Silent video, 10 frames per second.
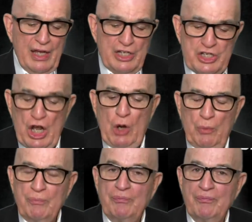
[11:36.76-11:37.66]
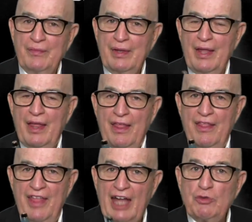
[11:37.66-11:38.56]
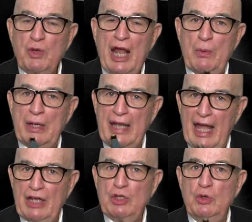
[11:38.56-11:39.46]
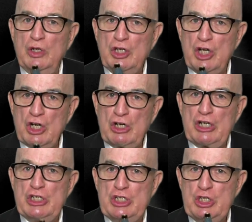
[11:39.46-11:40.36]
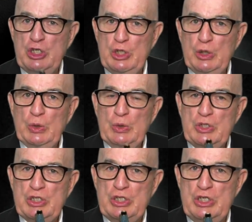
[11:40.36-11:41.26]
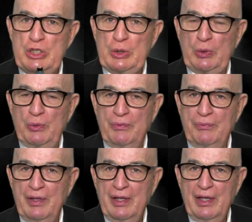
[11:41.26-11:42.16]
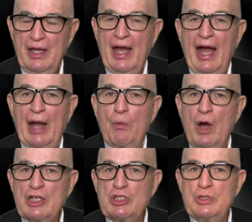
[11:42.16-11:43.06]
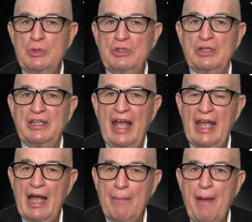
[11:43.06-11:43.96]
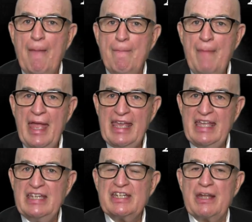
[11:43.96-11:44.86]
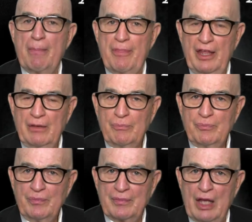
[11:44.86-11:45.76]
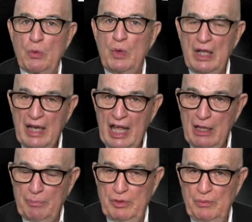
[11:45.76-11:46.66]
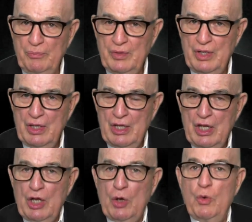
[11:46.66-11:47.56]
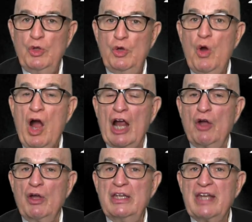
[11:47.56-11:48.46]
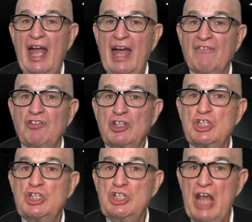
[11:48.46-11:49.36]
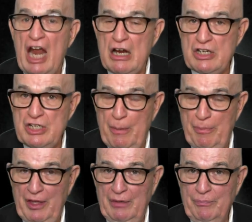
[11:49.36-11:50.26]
And so, that's what I would like to encourage you to do. I want you to take up making something, and we'll help you. You are going to have to share something.